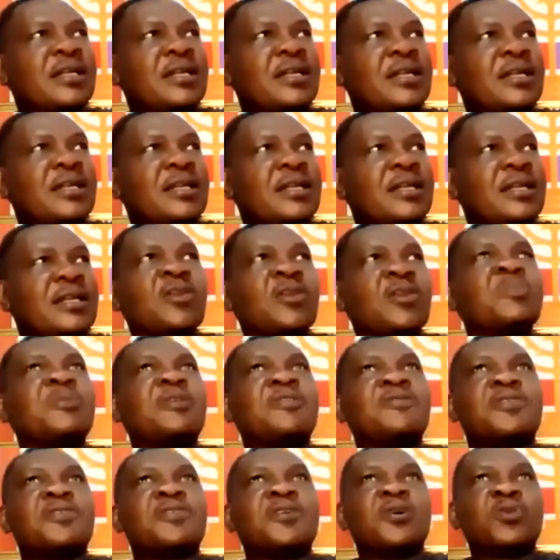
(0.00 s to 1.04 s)
the shalom
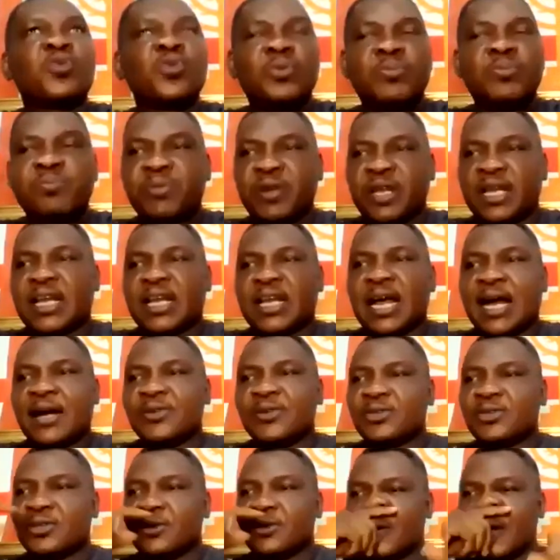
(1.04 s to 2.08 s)
of God will break
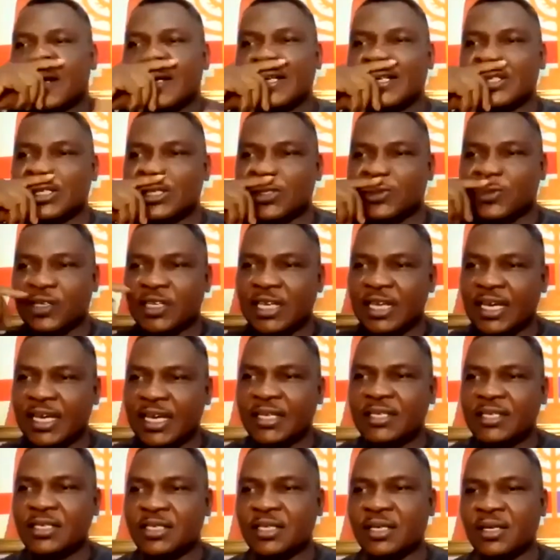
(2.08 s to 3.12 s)
out over nations, for the
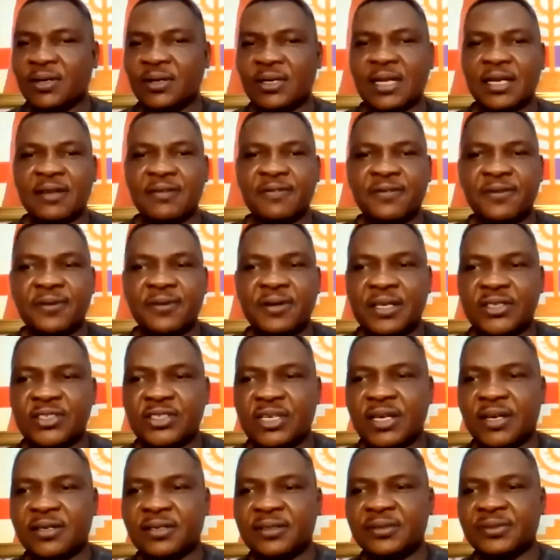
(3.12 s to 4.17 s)
earth is the Lord and the fullness
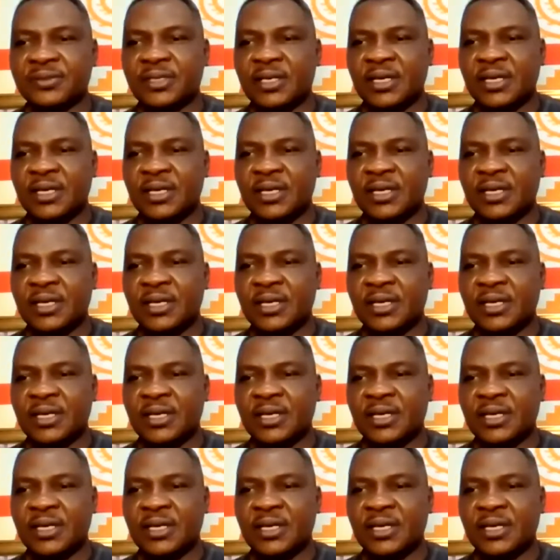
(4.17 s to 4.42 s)
thereof.